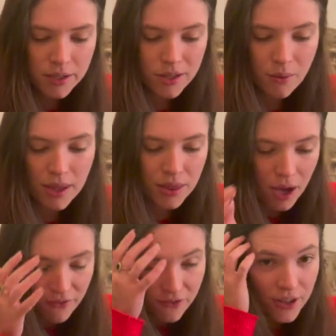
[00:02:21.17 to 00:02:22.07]
So I
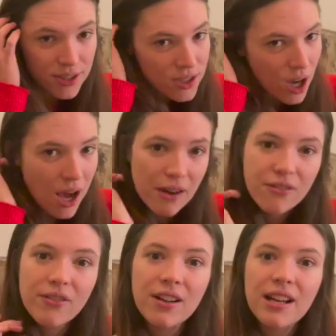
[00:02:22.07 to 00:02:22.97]
thought first off,
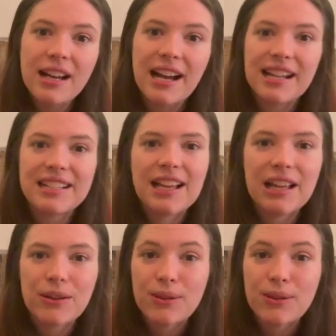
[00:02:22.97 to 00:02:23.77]
I'd tell you